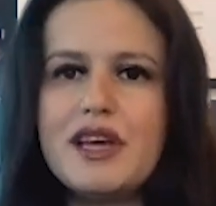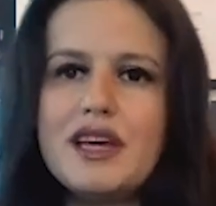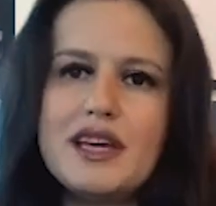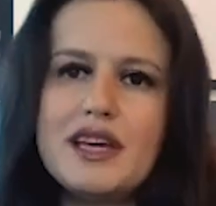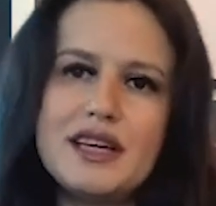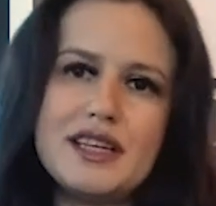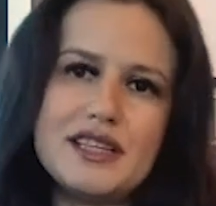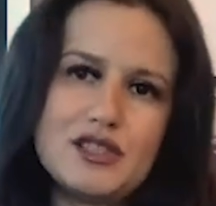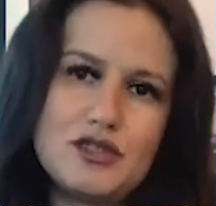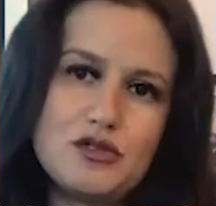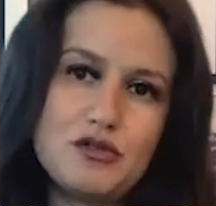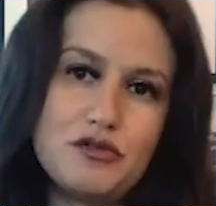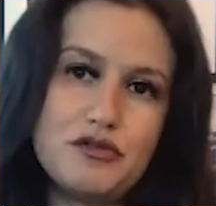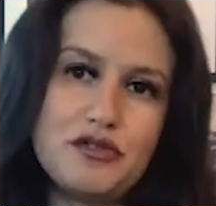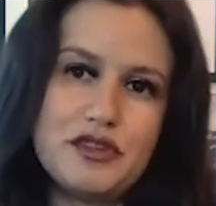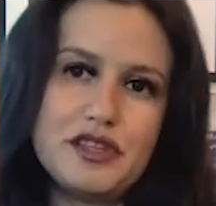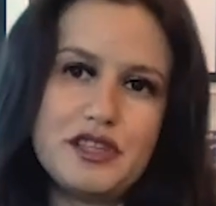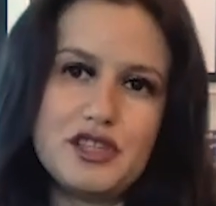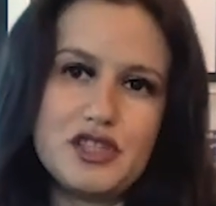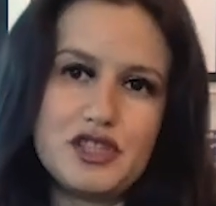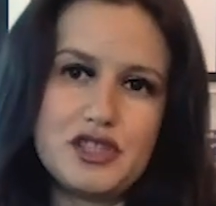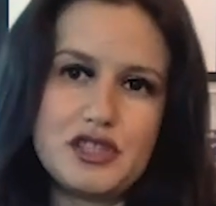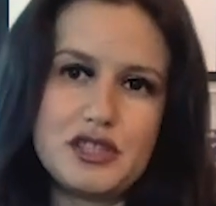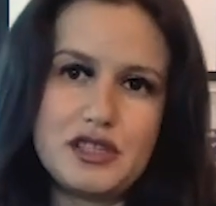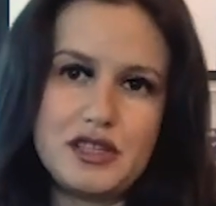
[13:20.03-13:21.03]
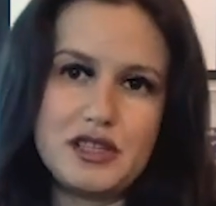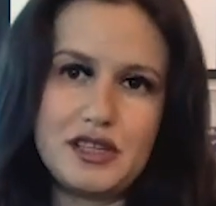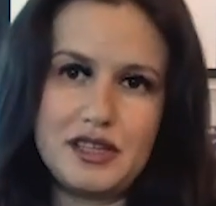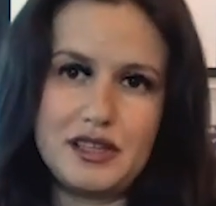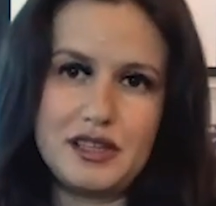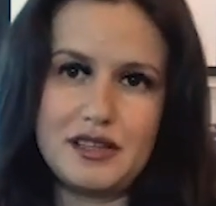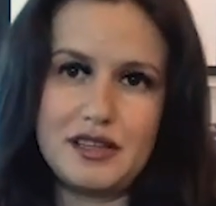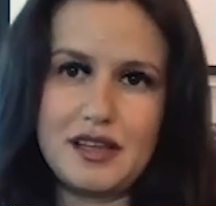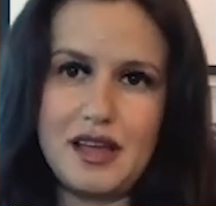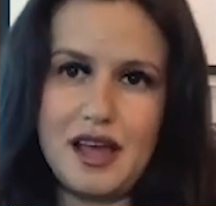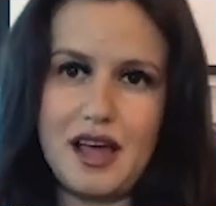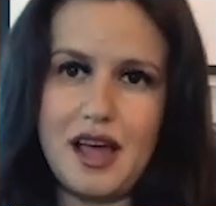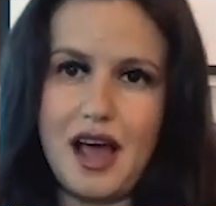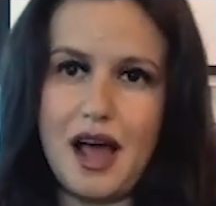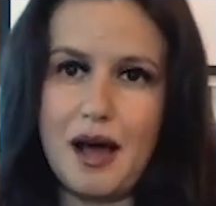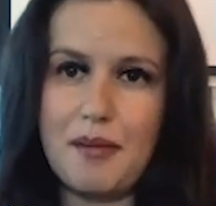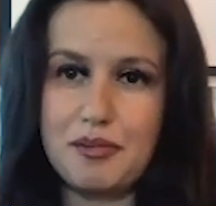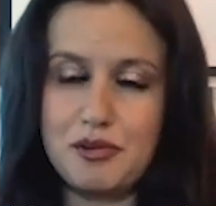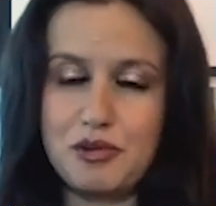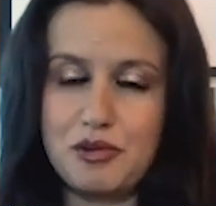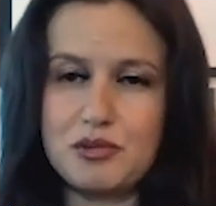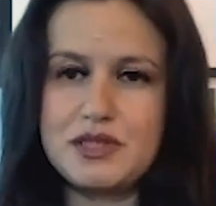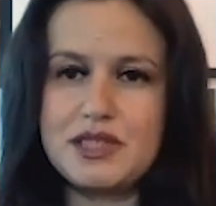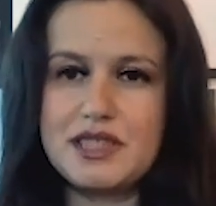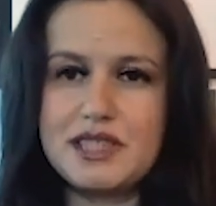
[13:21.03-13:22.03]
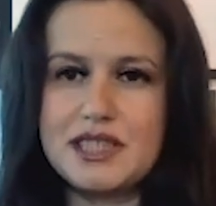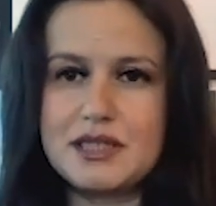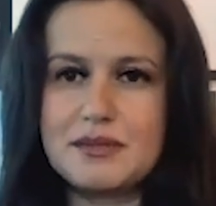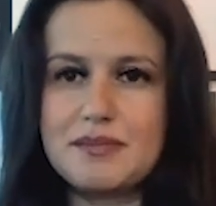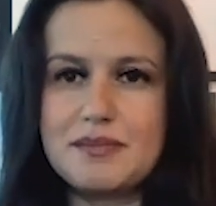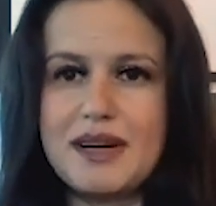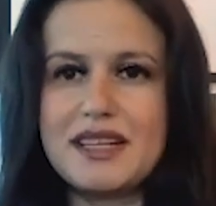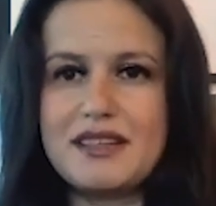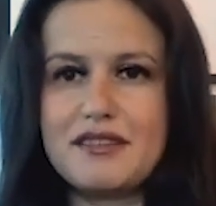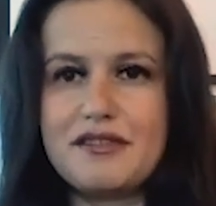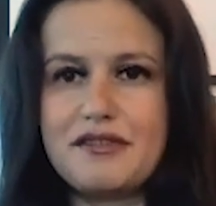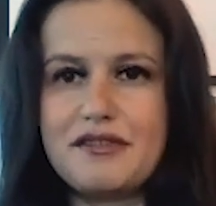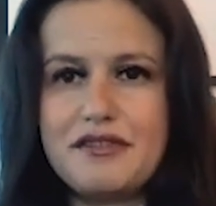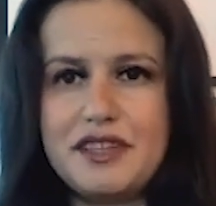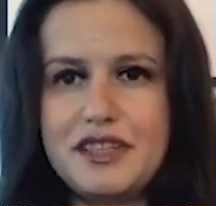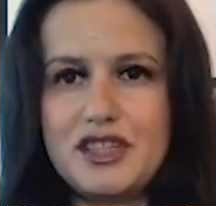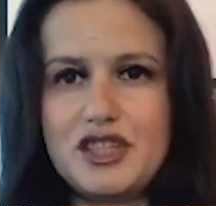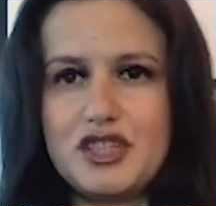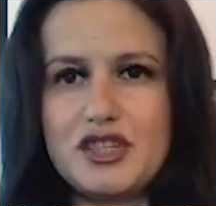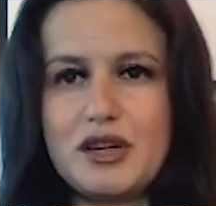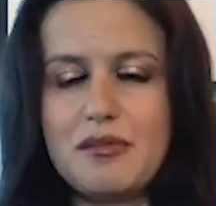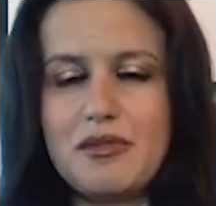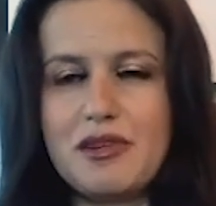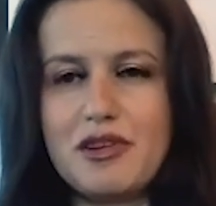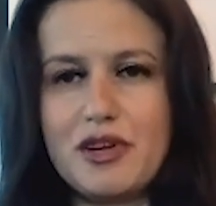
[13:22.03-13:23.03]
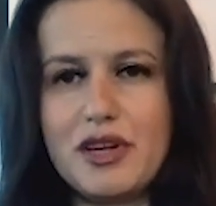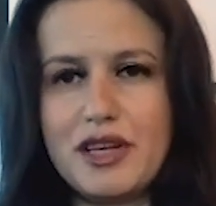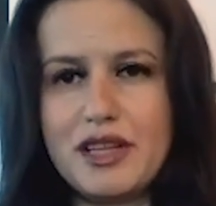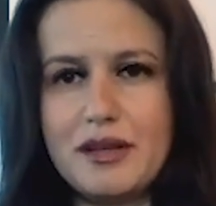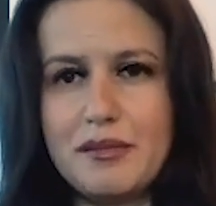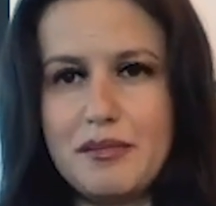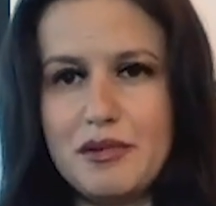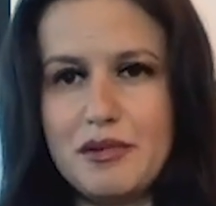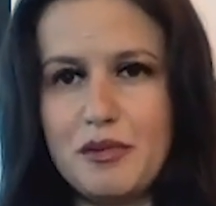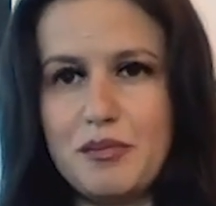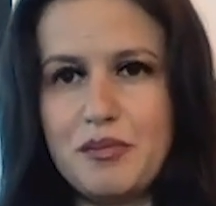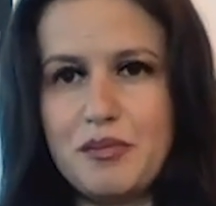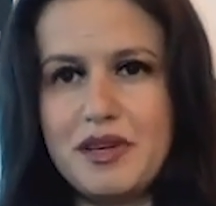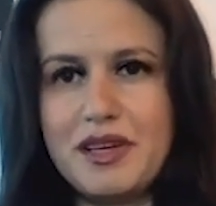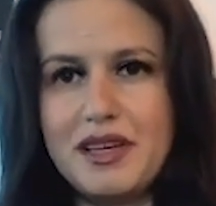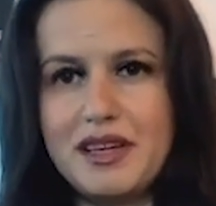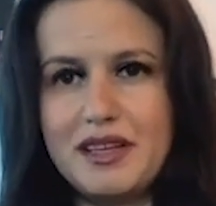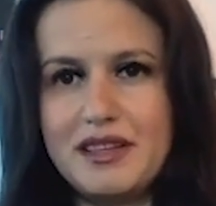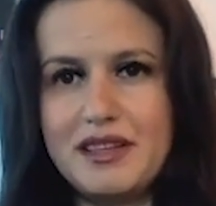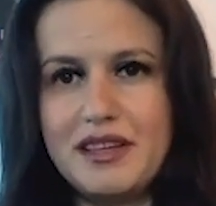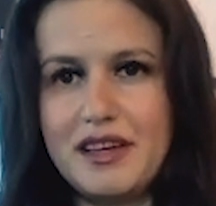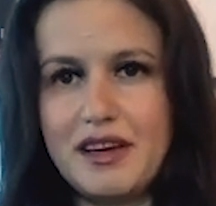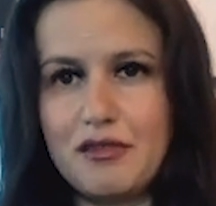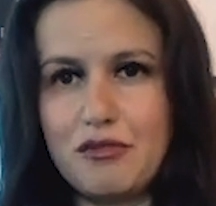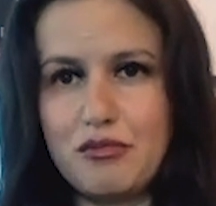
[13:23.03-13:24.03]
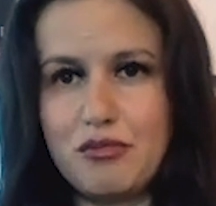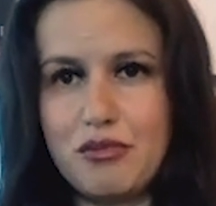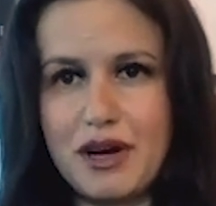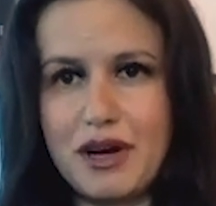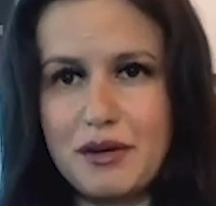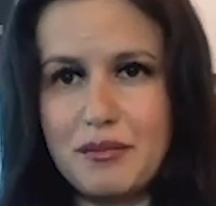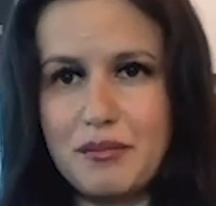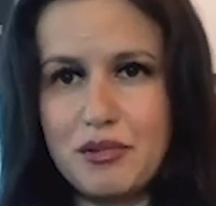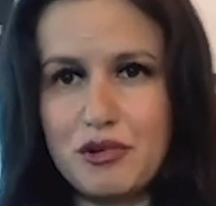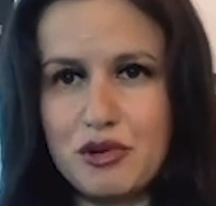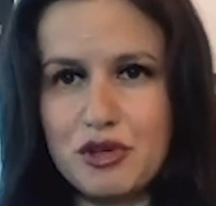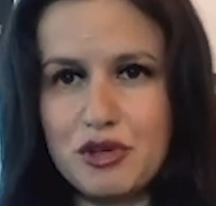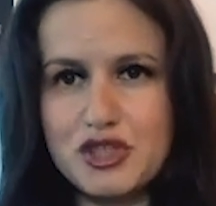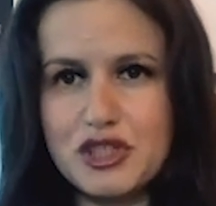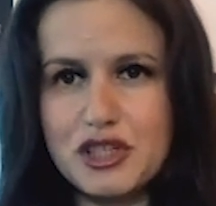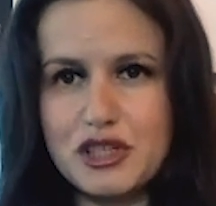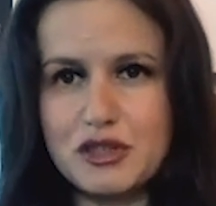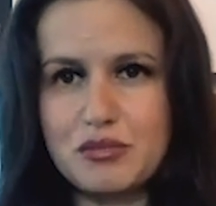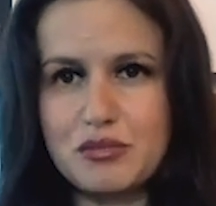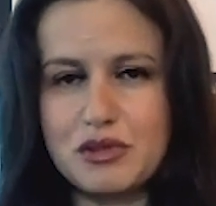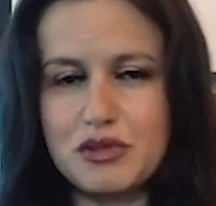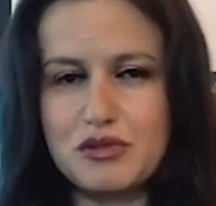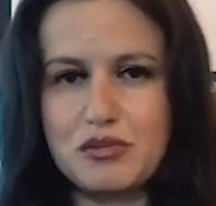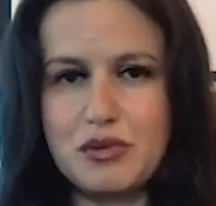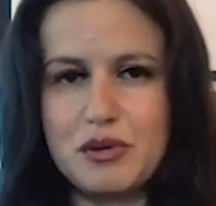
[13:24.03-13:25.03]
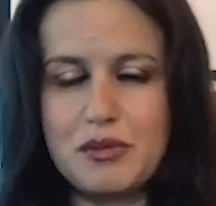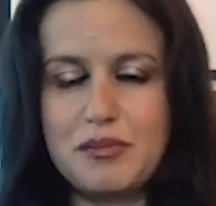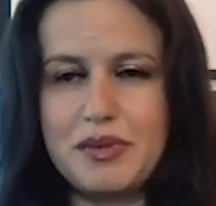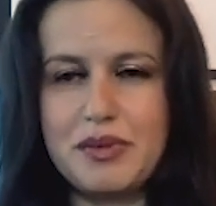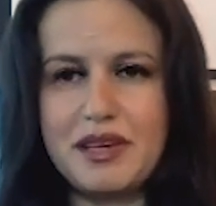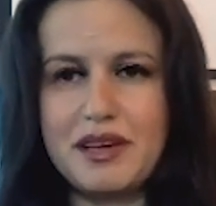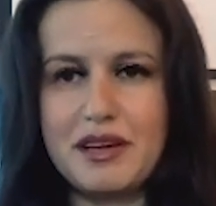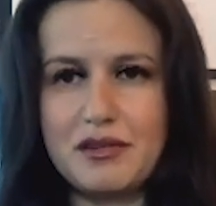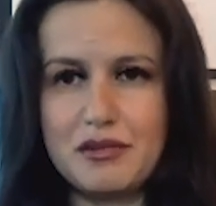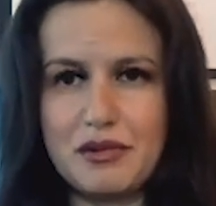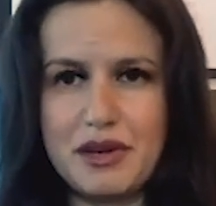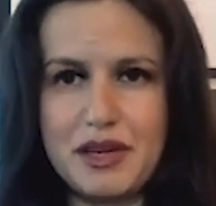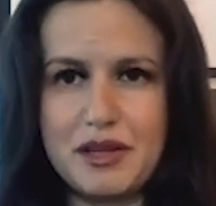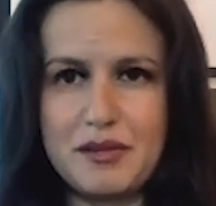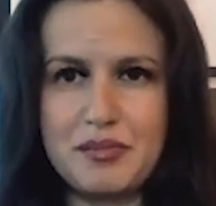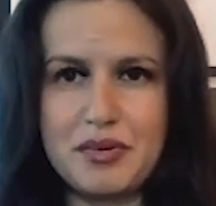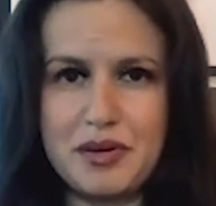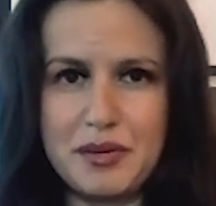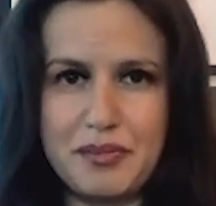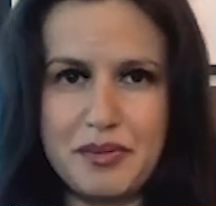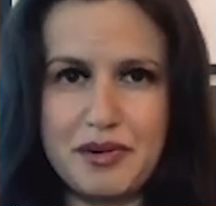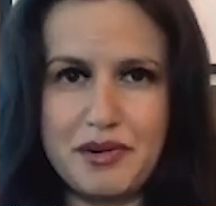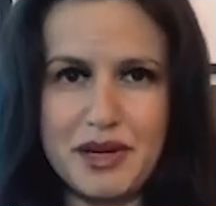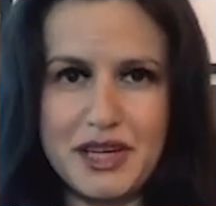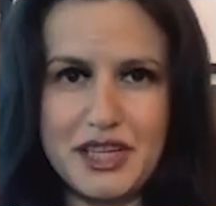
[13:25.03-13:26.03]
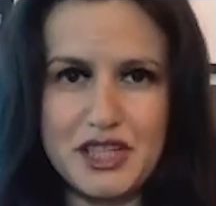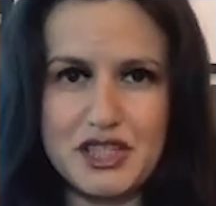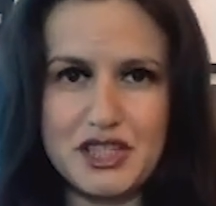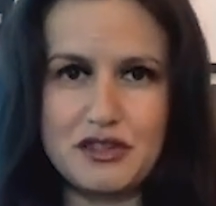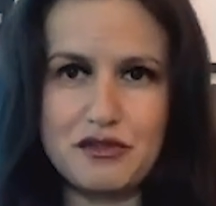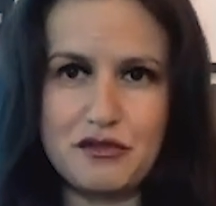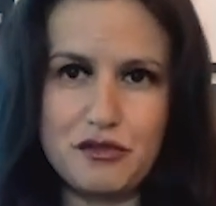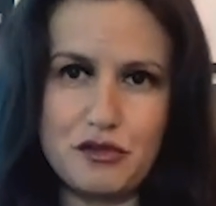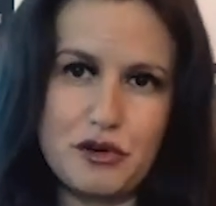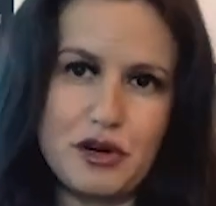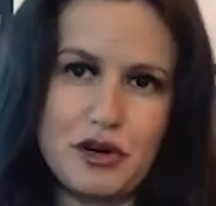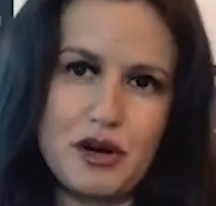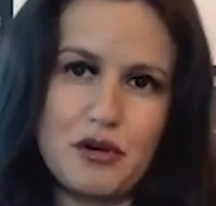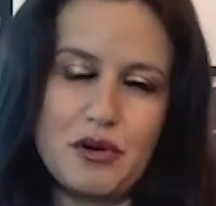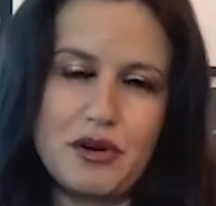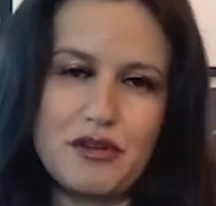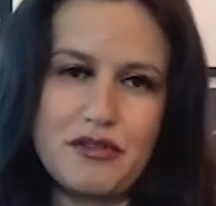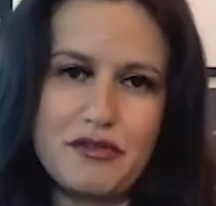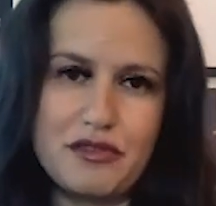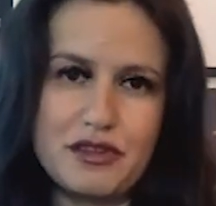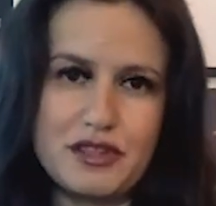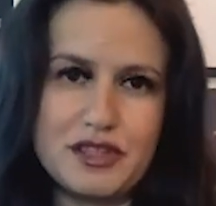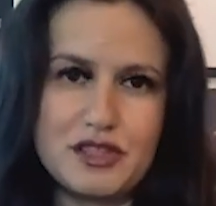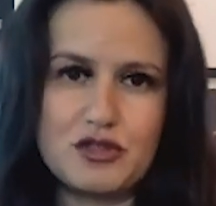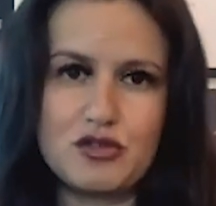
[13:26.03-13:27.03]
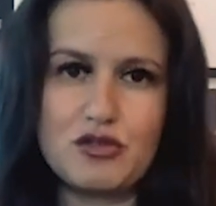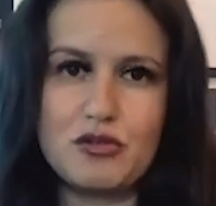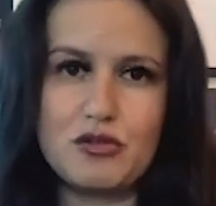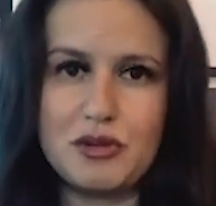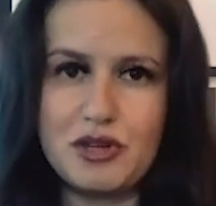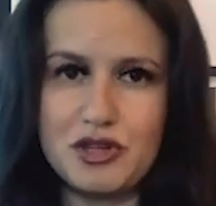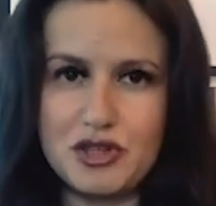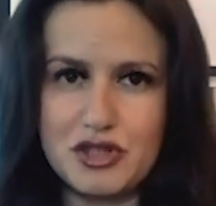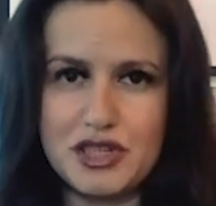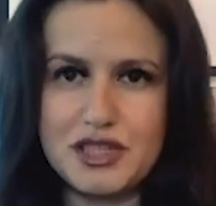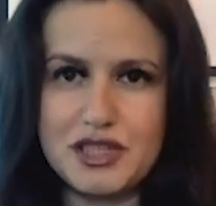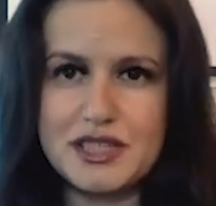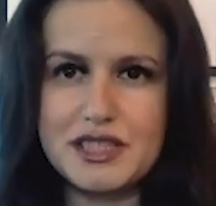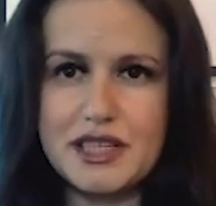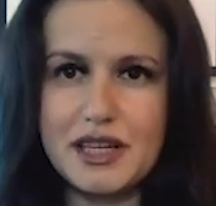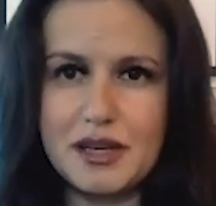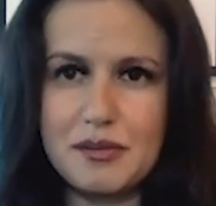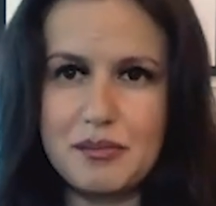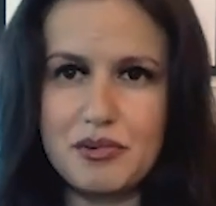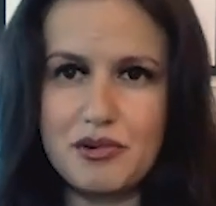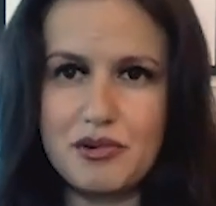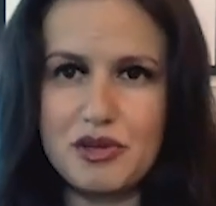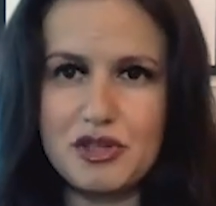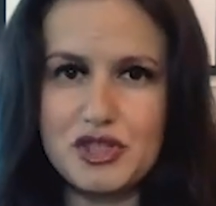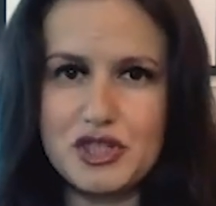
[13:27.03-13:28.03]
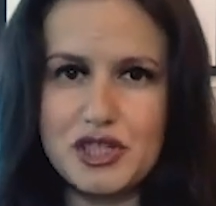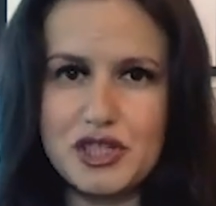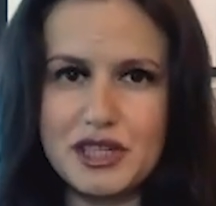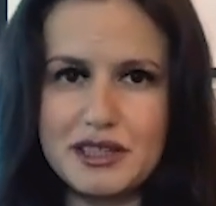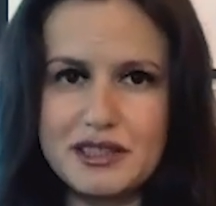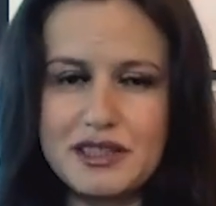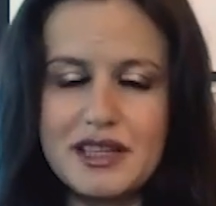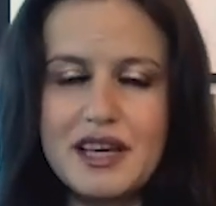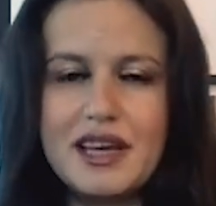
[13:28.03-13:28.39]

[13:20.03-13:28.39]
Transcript: is to finish in up to 6 months, finish our EWP EDF1 project, which will be a great preparation for our first commercial scale project.